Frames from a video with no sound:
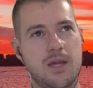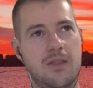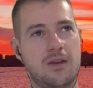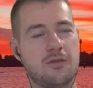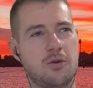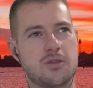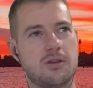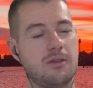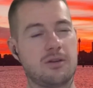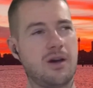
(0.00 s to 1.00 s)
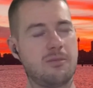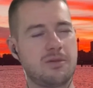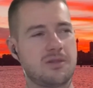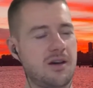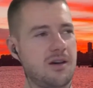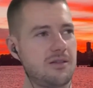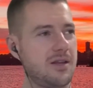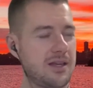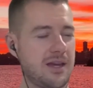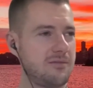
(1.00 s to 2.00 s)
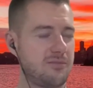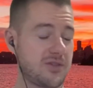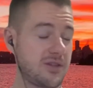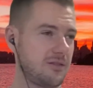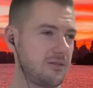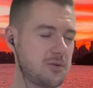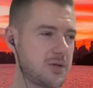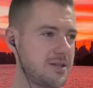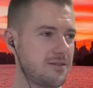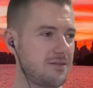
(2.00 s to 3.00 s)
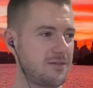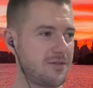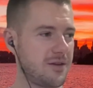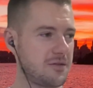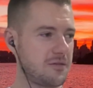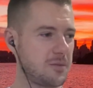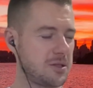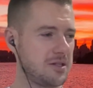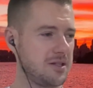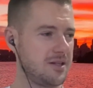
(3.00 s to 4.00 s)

and then, of course, quite bizarre. Again, Brazil always a favorite of mine.